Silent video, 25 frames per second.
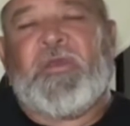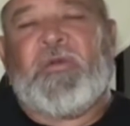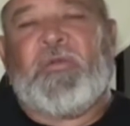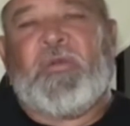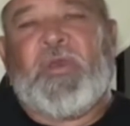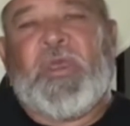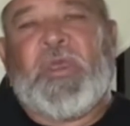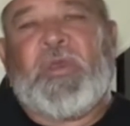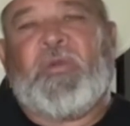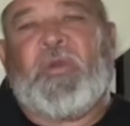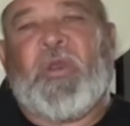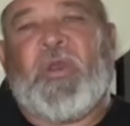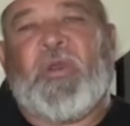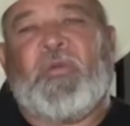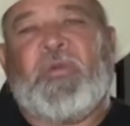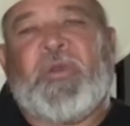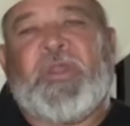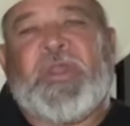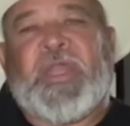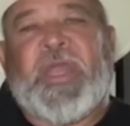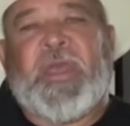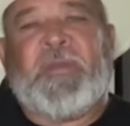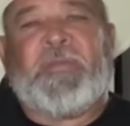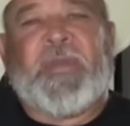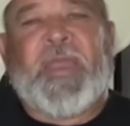we were
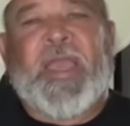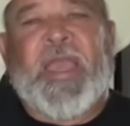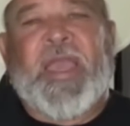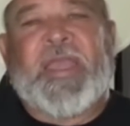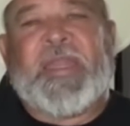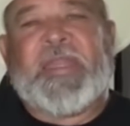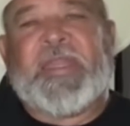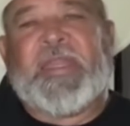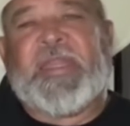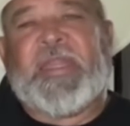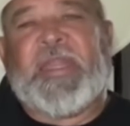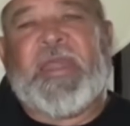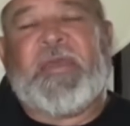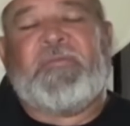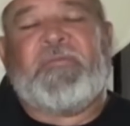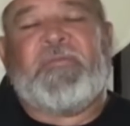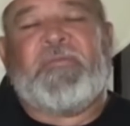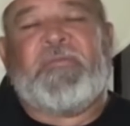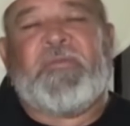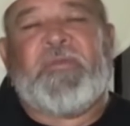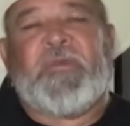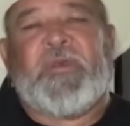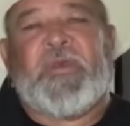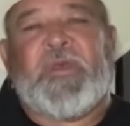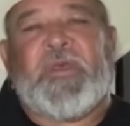with them guiding
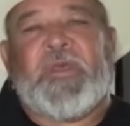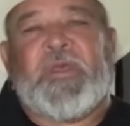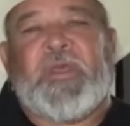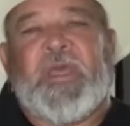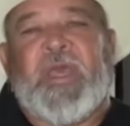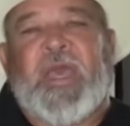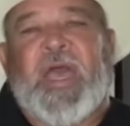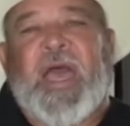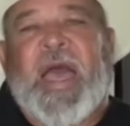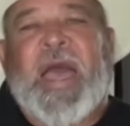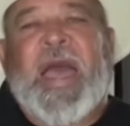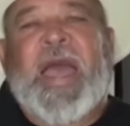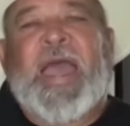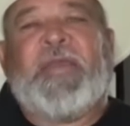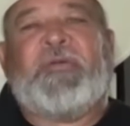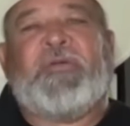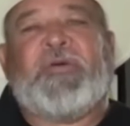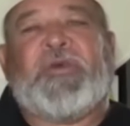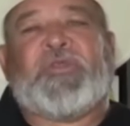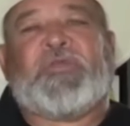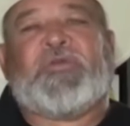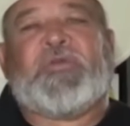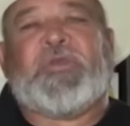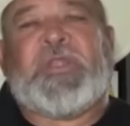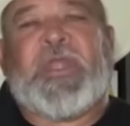them. I
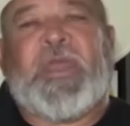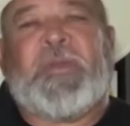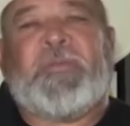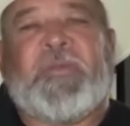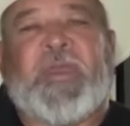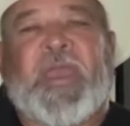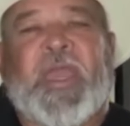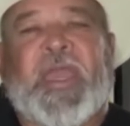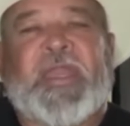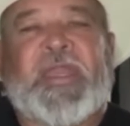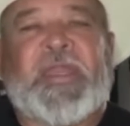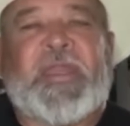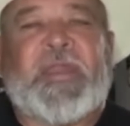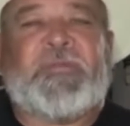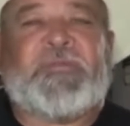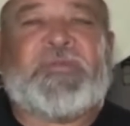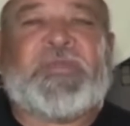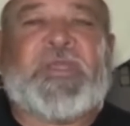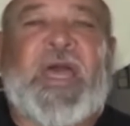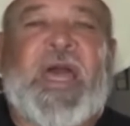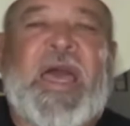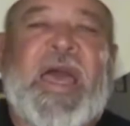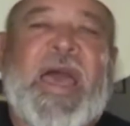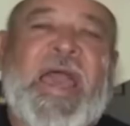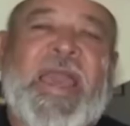was with them guiding them,
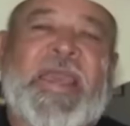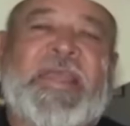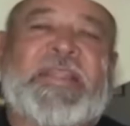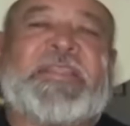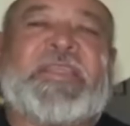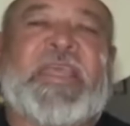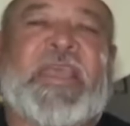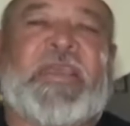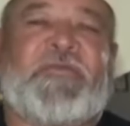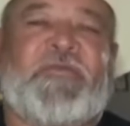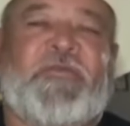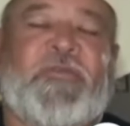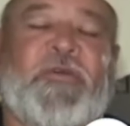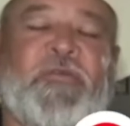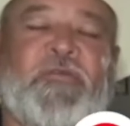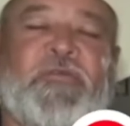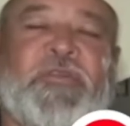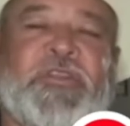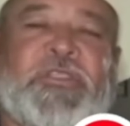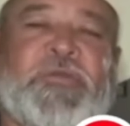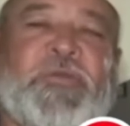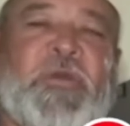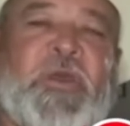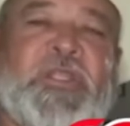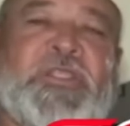so I take full
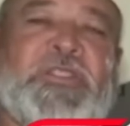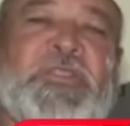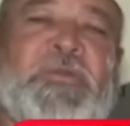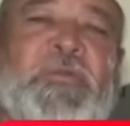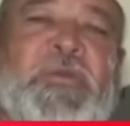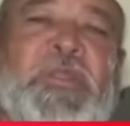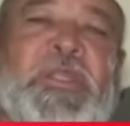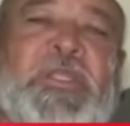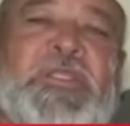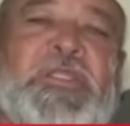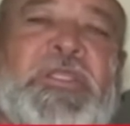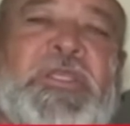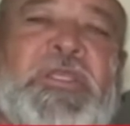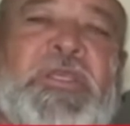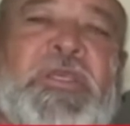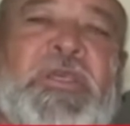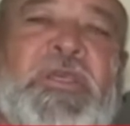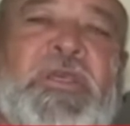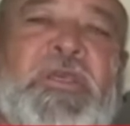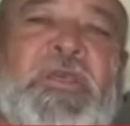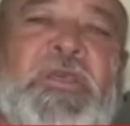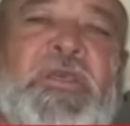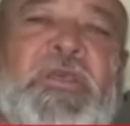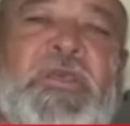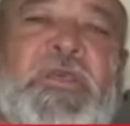responsibility.
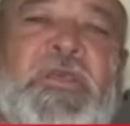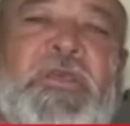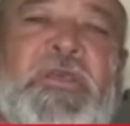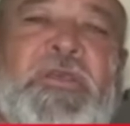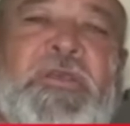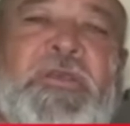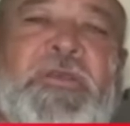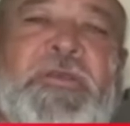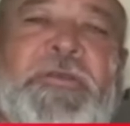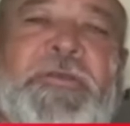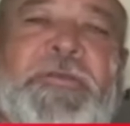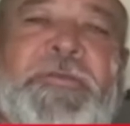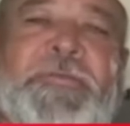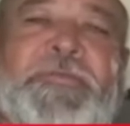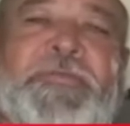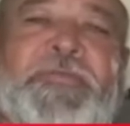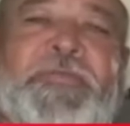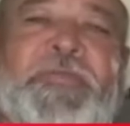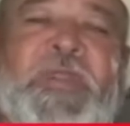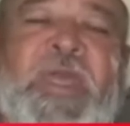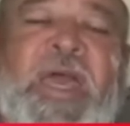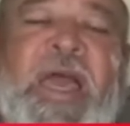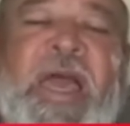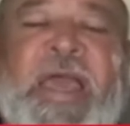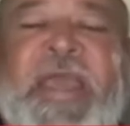
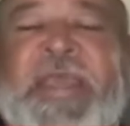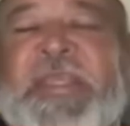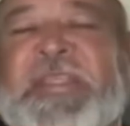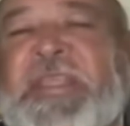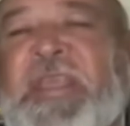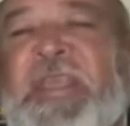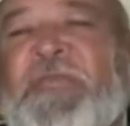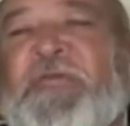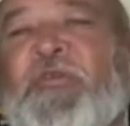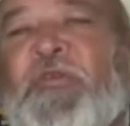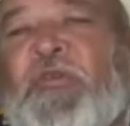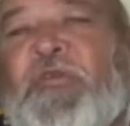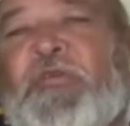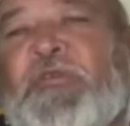I take full